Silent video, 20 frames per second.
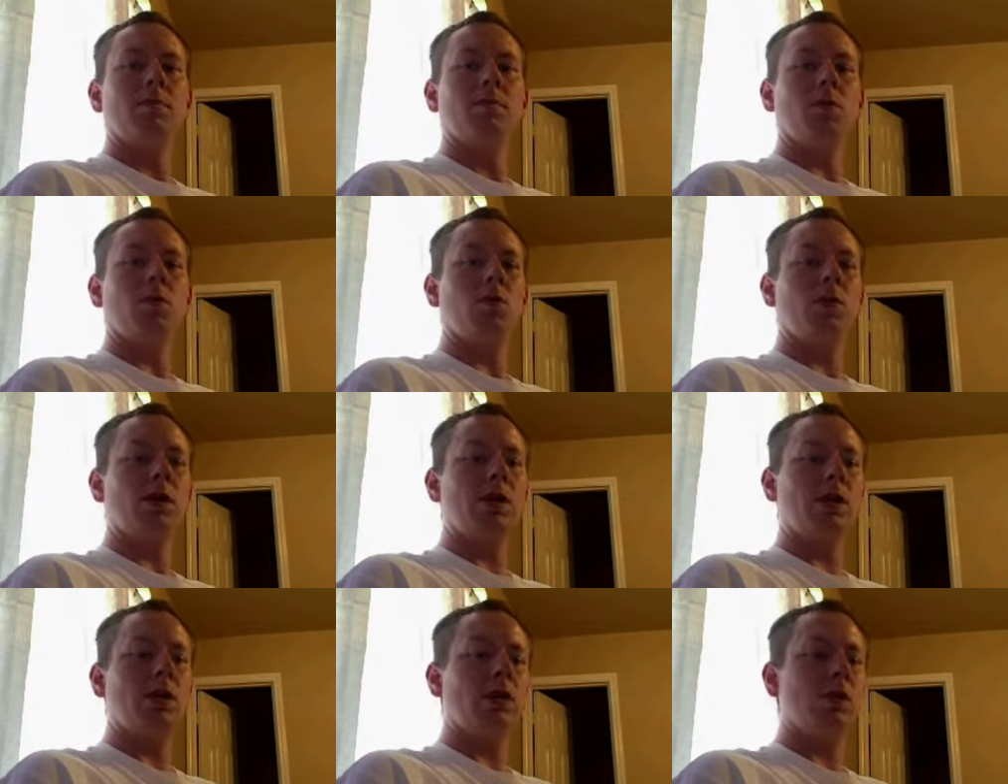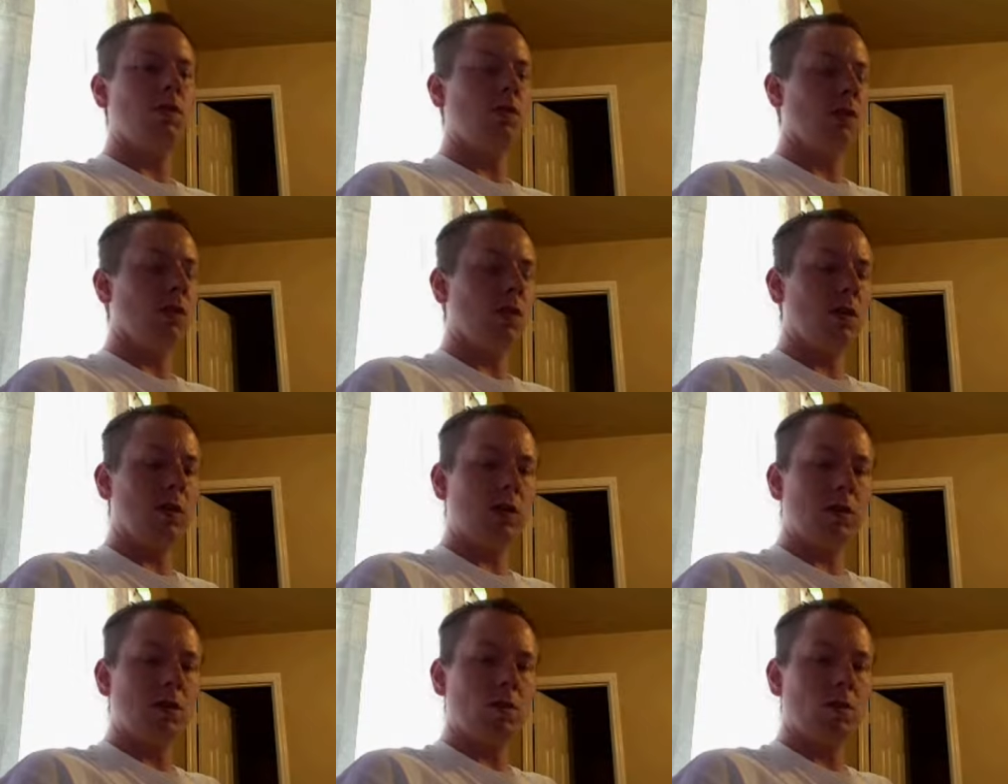But what it do?
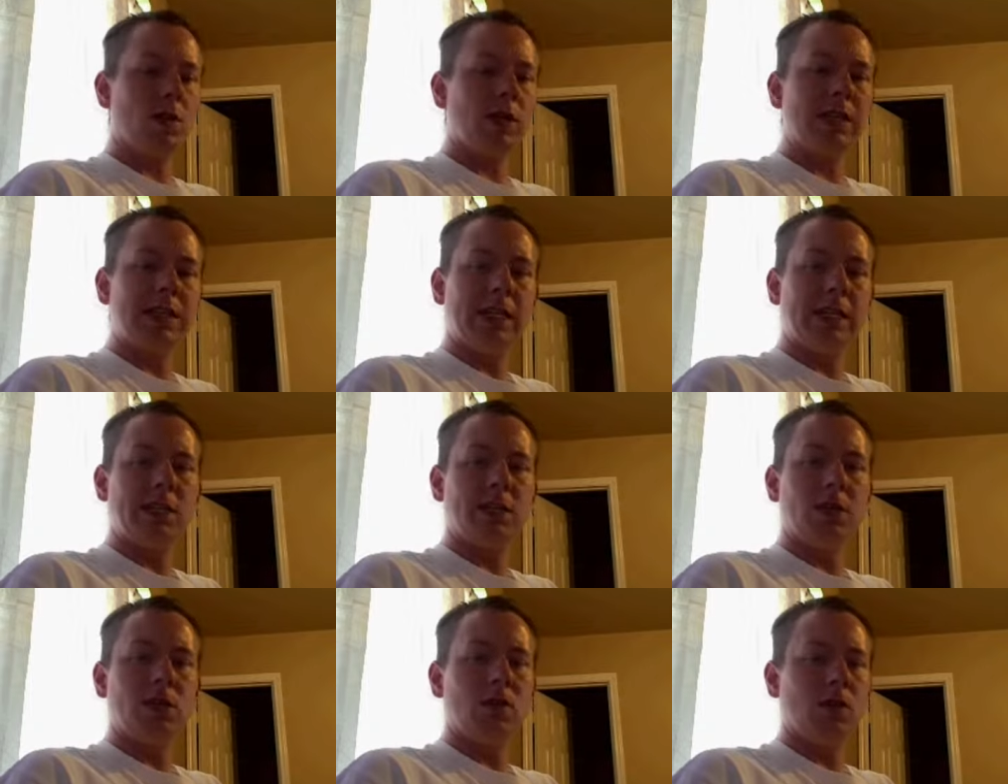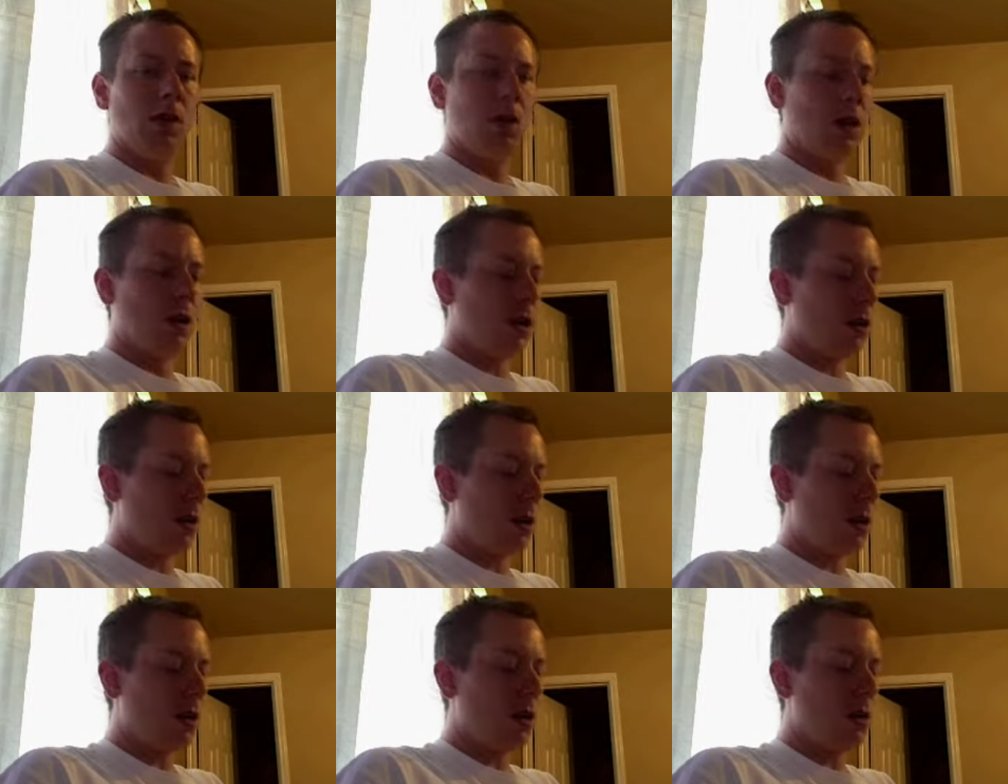Uh, what did it do?
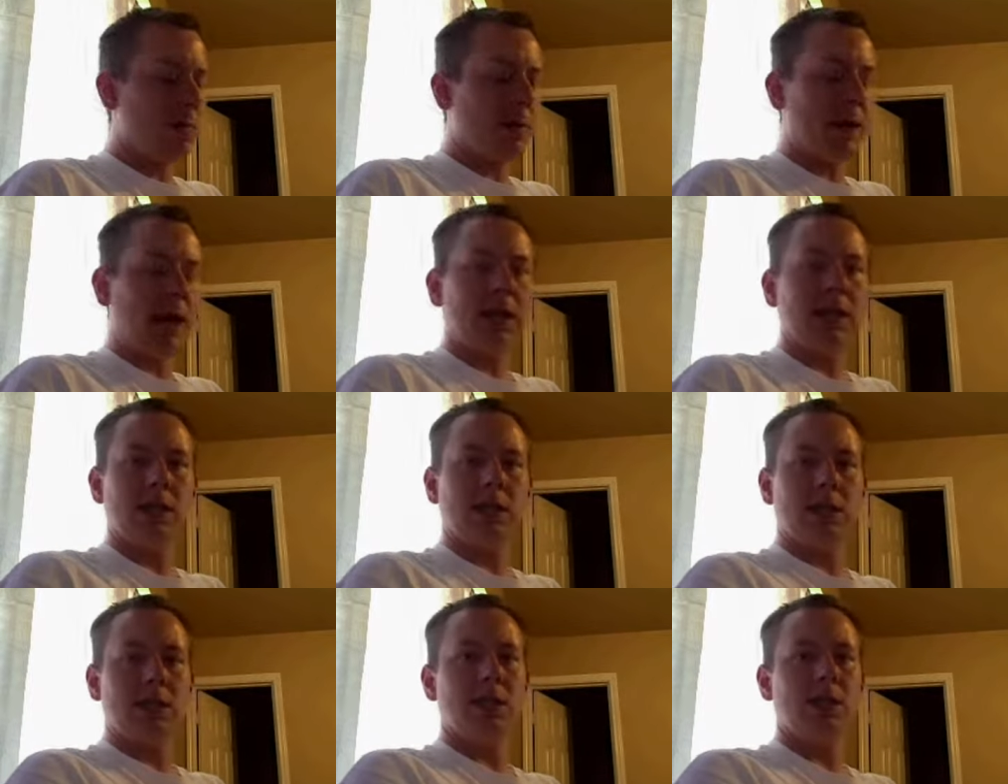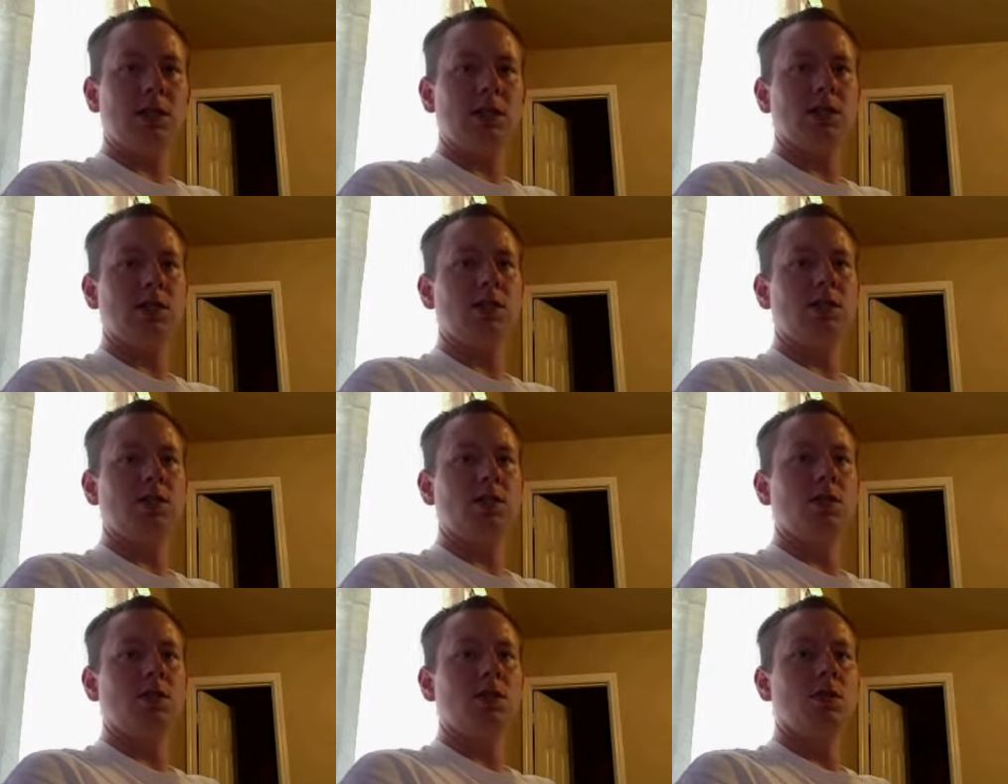law-abiding
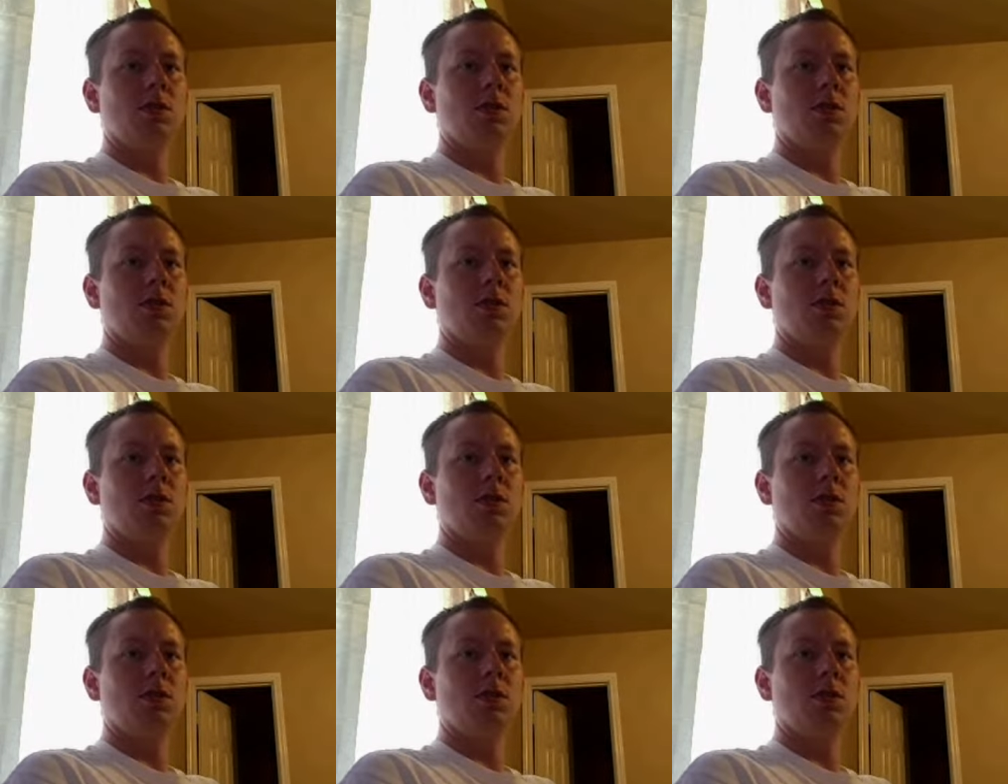citizens,